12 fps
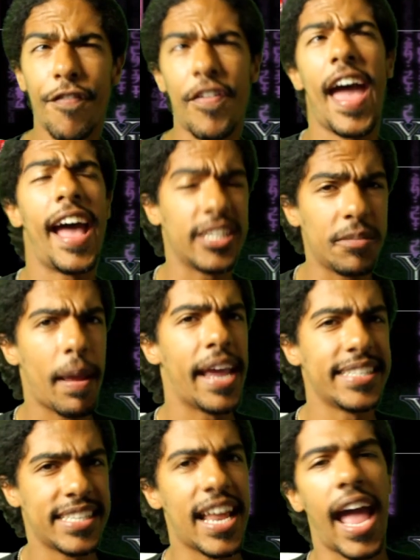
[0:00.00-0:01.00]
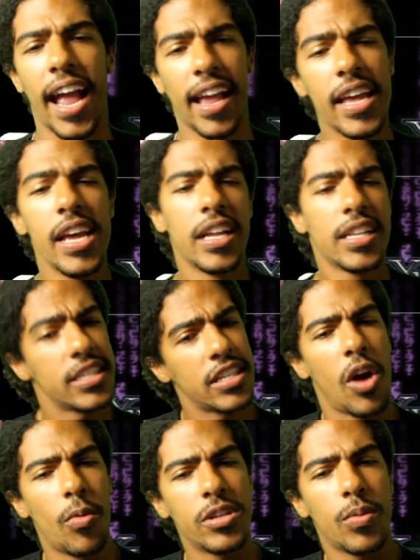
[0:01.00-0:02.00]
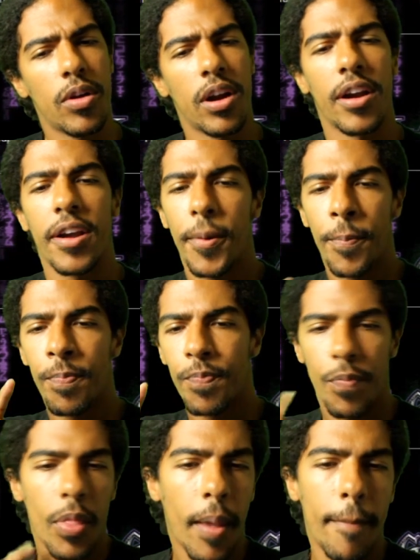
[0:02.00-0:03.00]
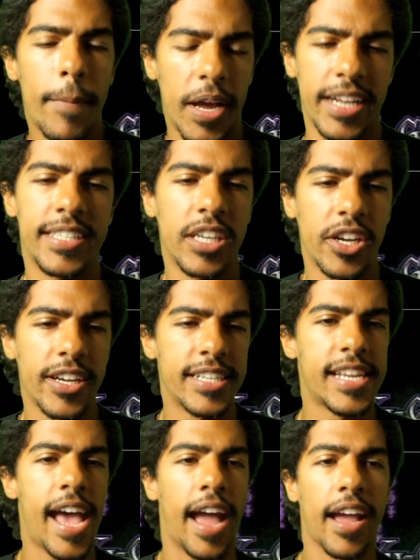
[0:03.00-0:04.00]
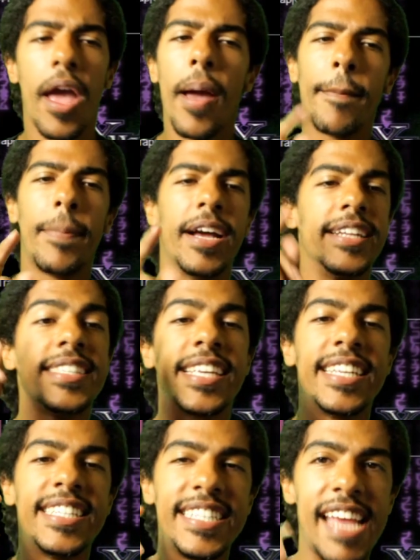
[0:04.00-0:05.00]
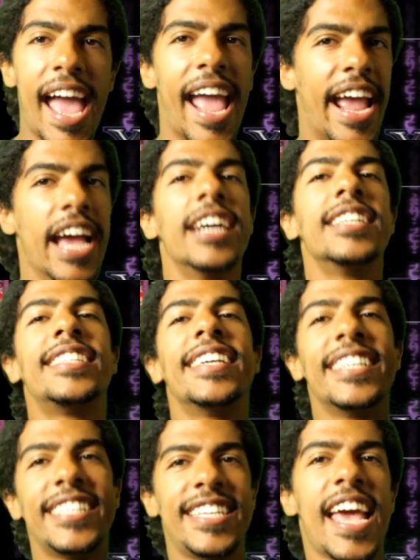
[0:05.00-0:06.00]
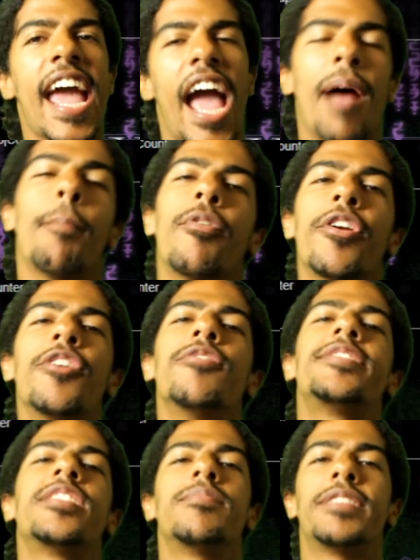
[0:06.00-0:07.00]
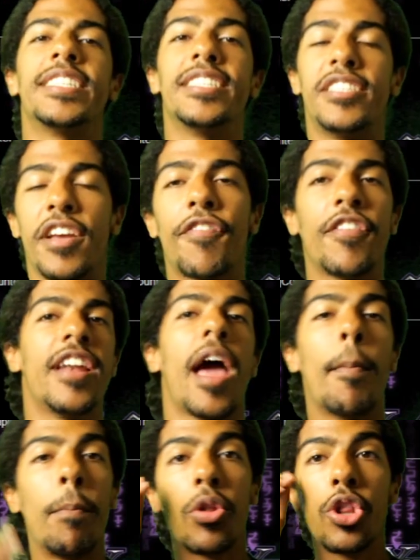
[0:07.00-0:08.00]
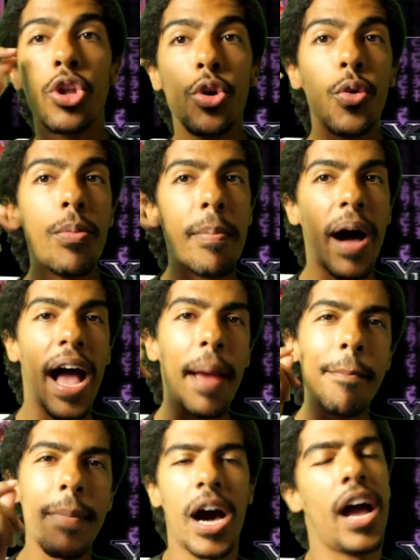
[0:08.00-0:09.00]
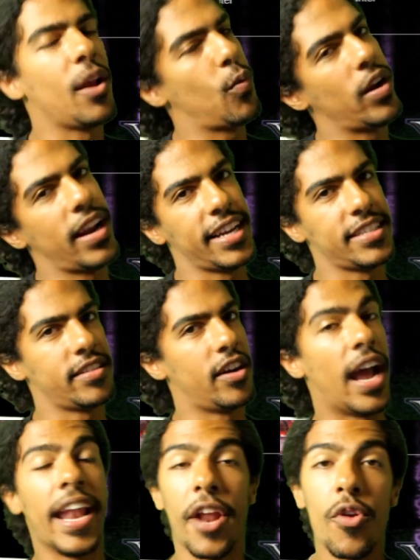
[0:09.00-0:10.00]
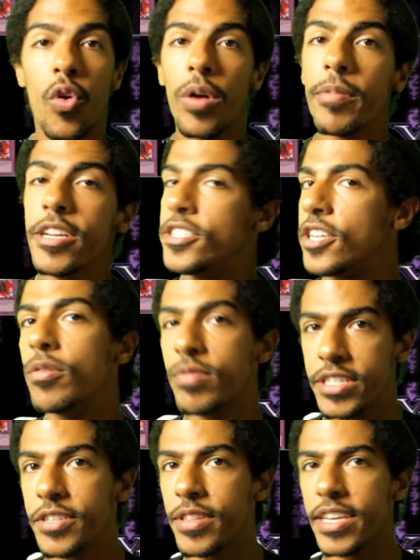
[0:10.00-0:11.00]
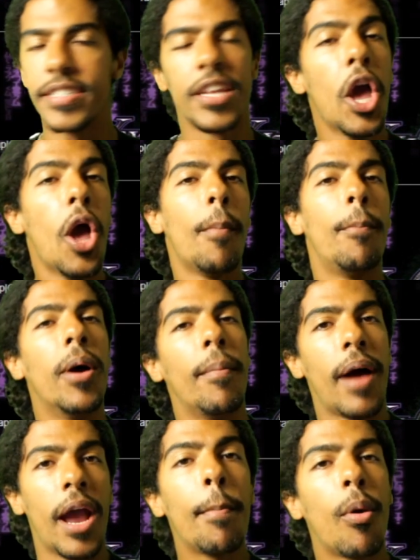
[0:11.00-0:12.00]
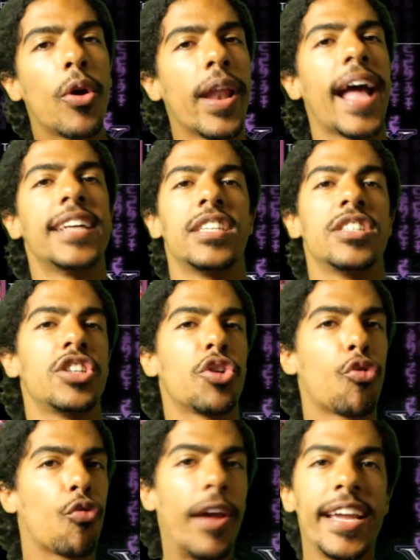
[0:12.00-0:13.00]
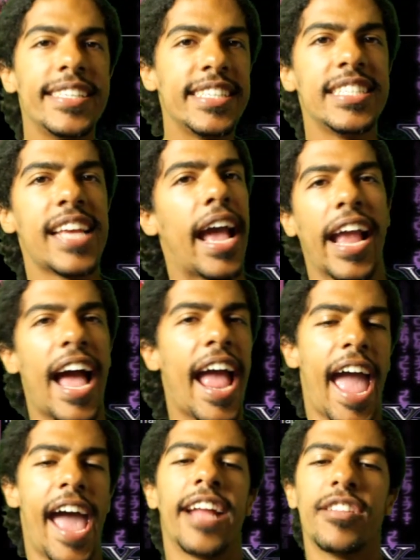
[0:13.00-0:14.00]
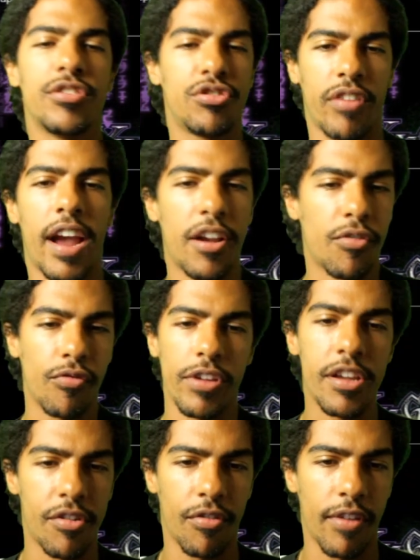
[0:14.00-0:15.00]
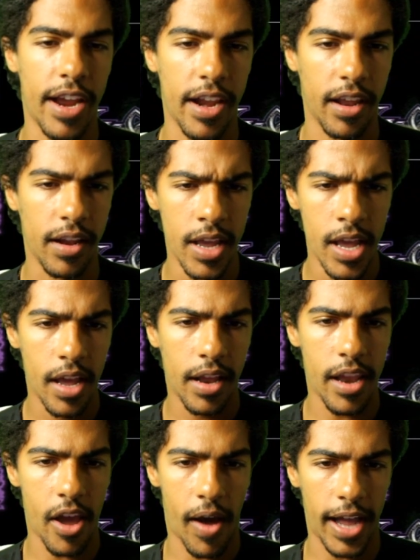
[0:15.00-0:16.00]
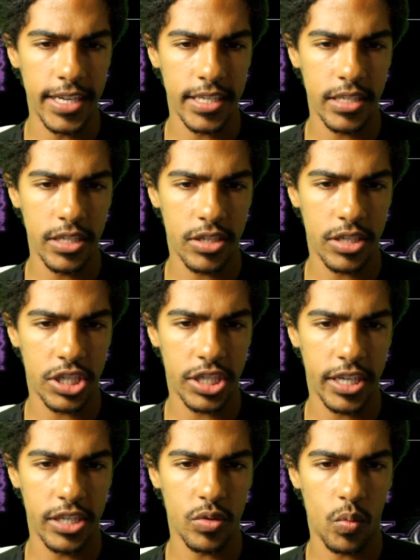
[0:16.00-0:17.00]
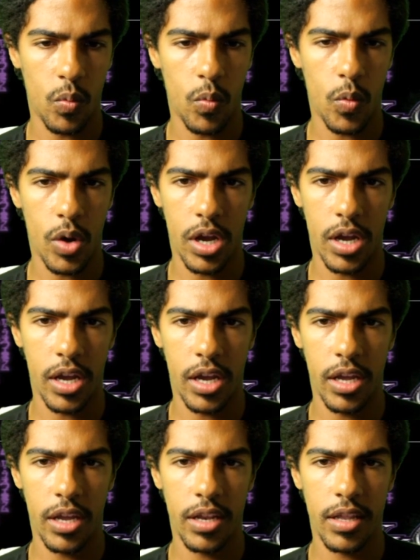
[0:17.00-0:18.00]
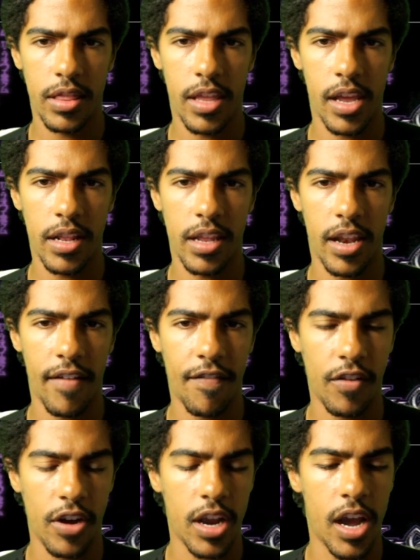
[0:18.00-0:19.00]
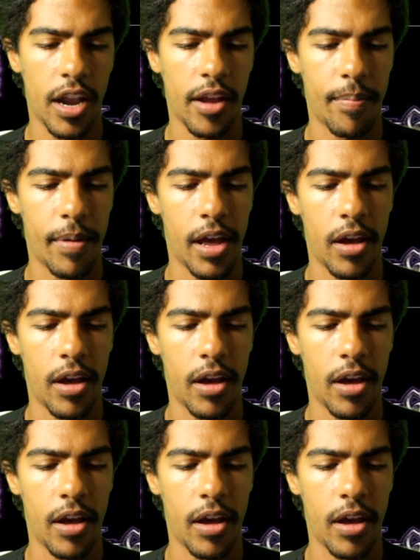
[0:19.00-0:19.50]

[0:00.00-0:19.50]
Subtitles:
fast-paced deck. Doesn't always work, but it's a good deck. But today I'm bringing you something different that blew my mind when I saw it. And I normally don't do this, but my opponent has such a crazy deck, I had to try to recreate it. Now, I just need to change one thing that I forgot about.